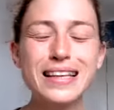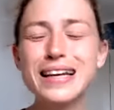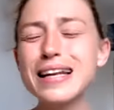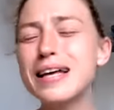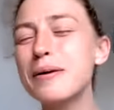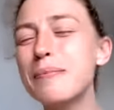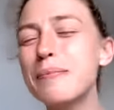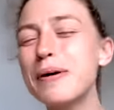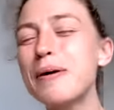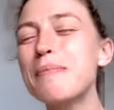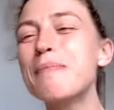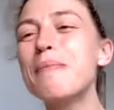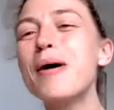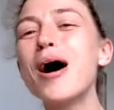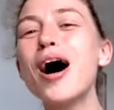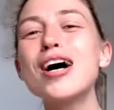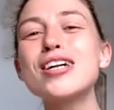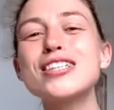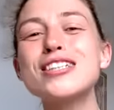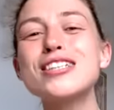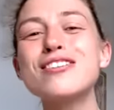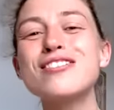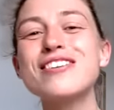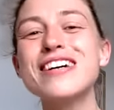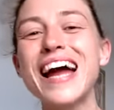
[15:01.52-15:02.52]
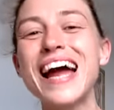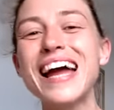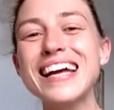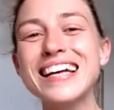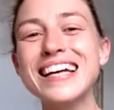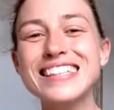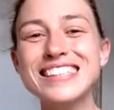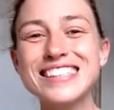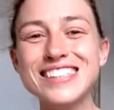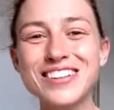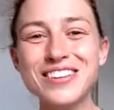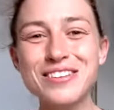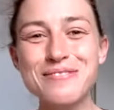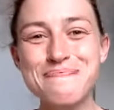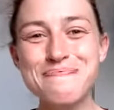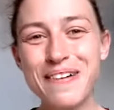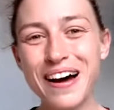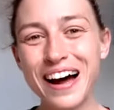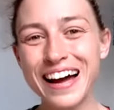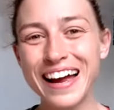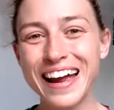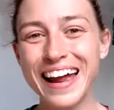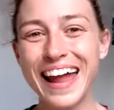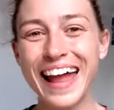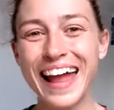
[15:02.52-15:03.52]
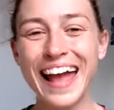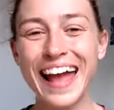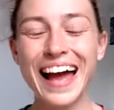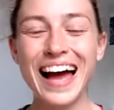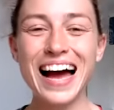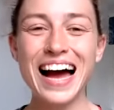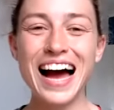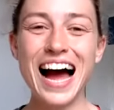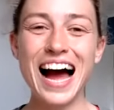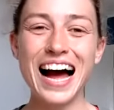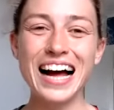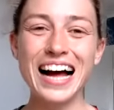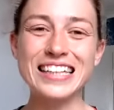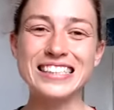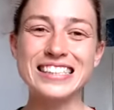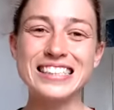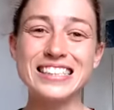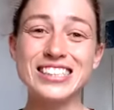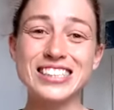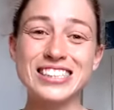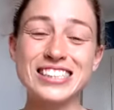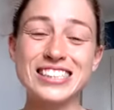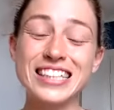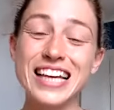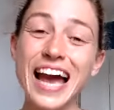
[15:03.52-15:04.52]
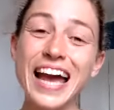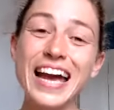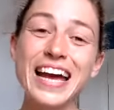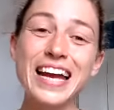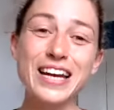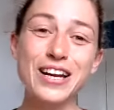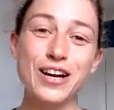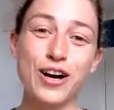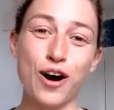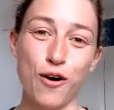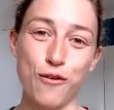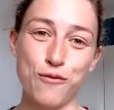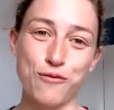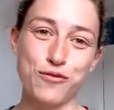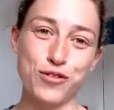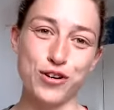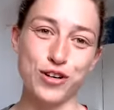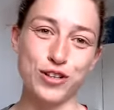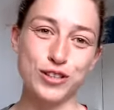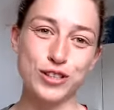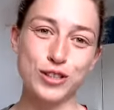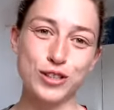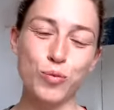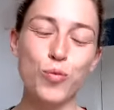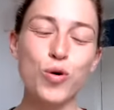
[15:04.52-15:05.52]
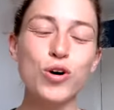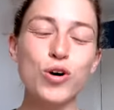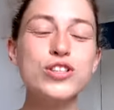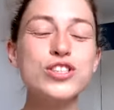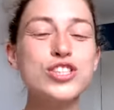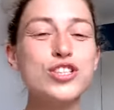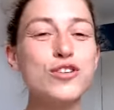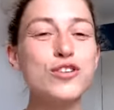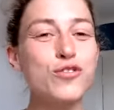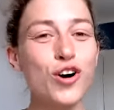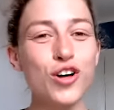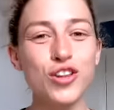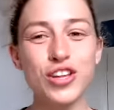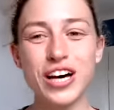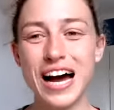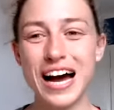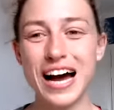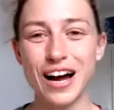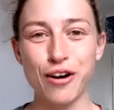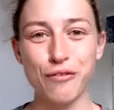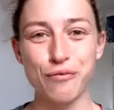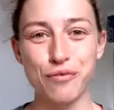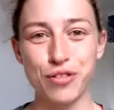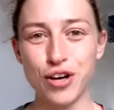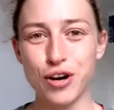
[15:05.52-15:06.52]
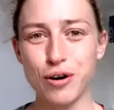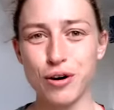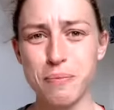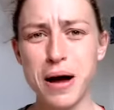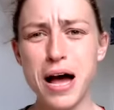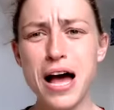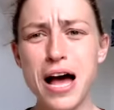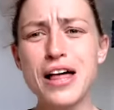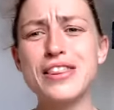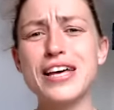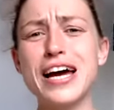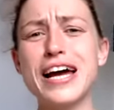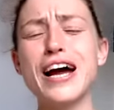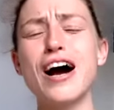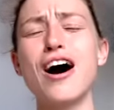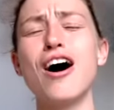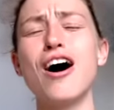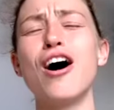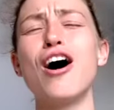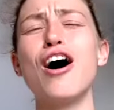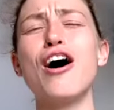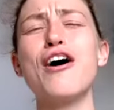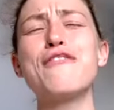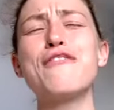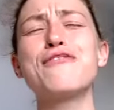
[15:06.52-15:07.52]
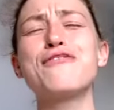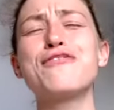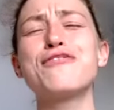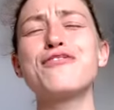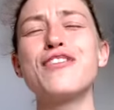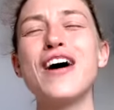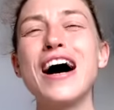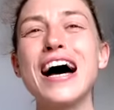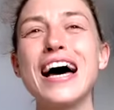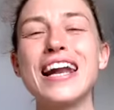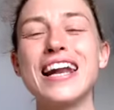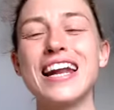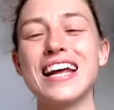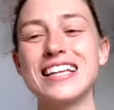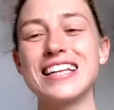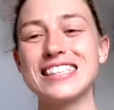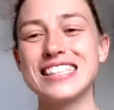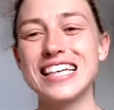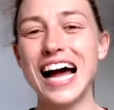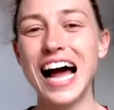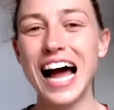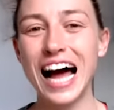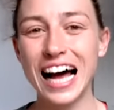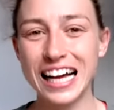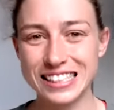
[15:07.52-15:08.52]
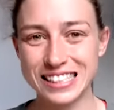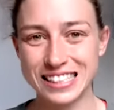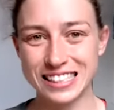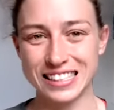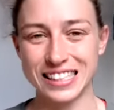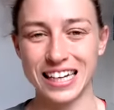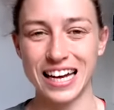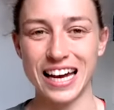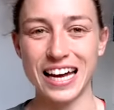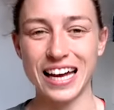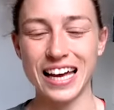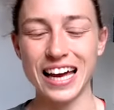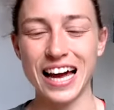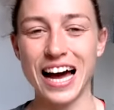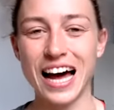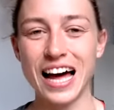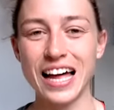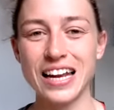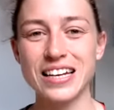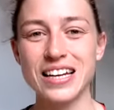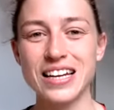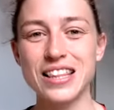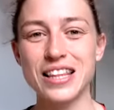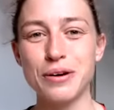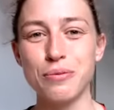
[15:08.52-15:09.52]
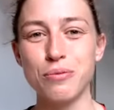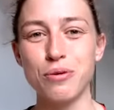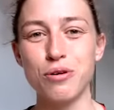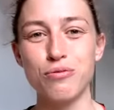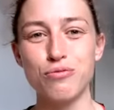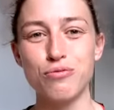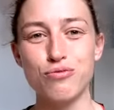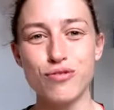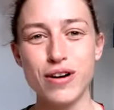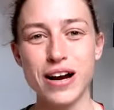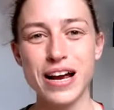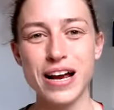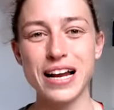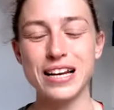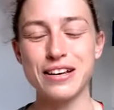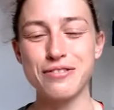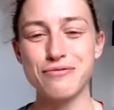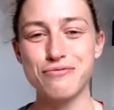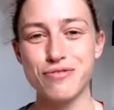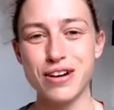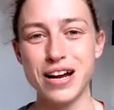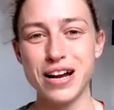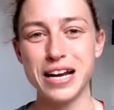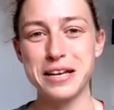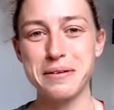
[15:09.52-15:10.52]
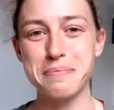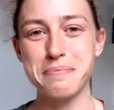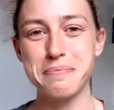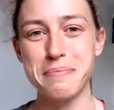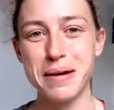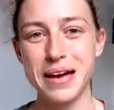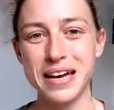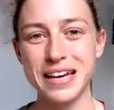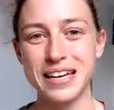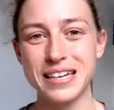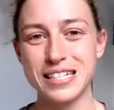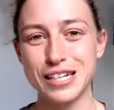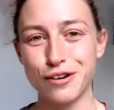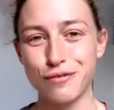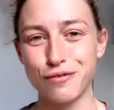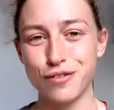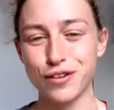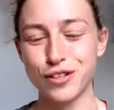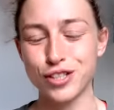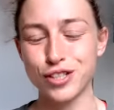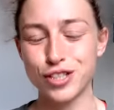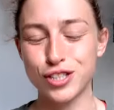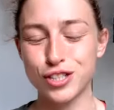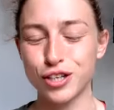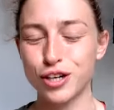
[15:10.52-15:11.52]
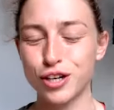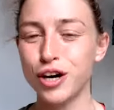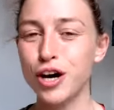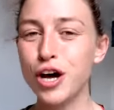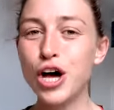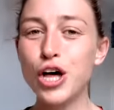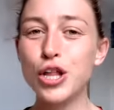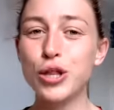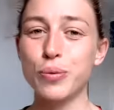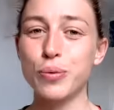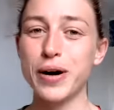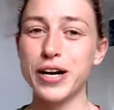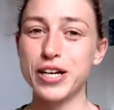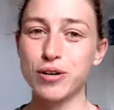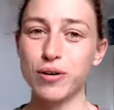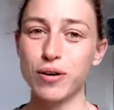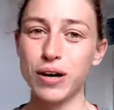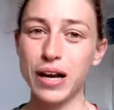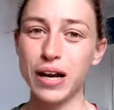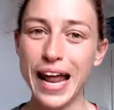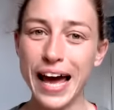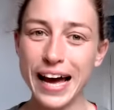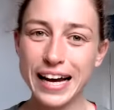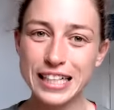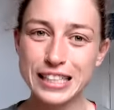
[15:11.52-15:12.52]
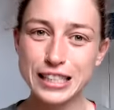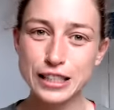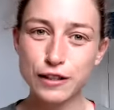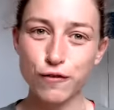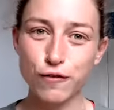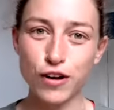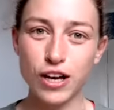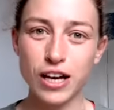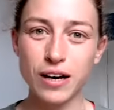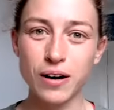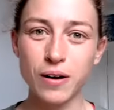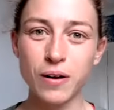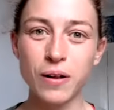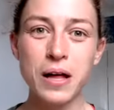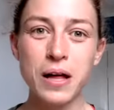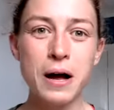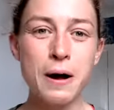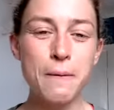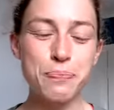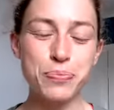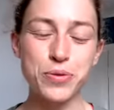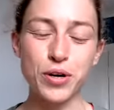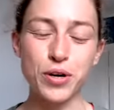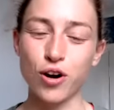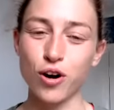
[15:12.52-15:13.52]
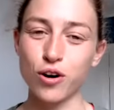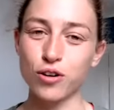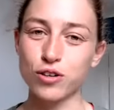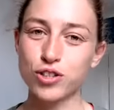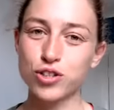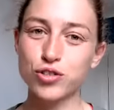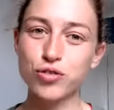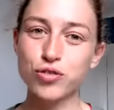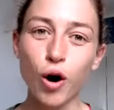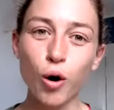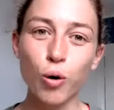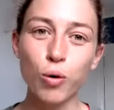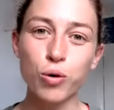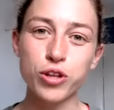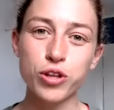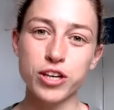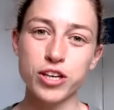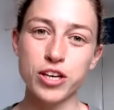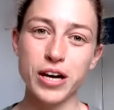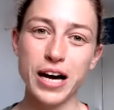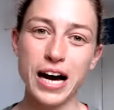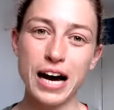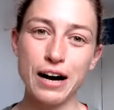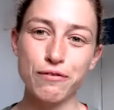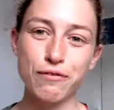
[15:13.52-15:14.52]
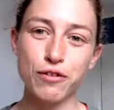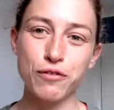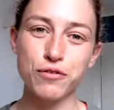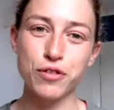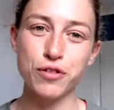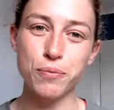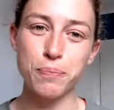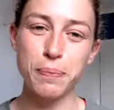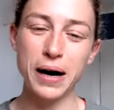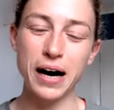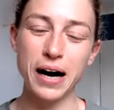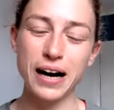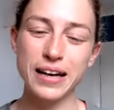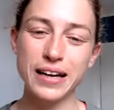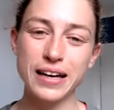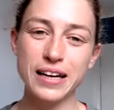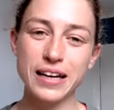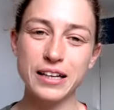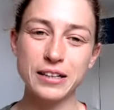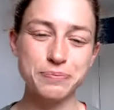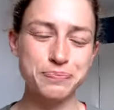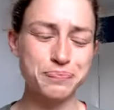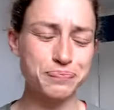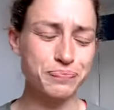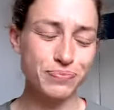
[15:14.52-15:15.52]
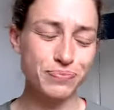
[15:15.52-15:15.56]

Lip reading: a little bit of marginal gains on the bike, and just gain confidence. Once you've got the hang of them, they are fantastic, and they will really, really make a difference to the way your legs feel, the control that you have of the bike,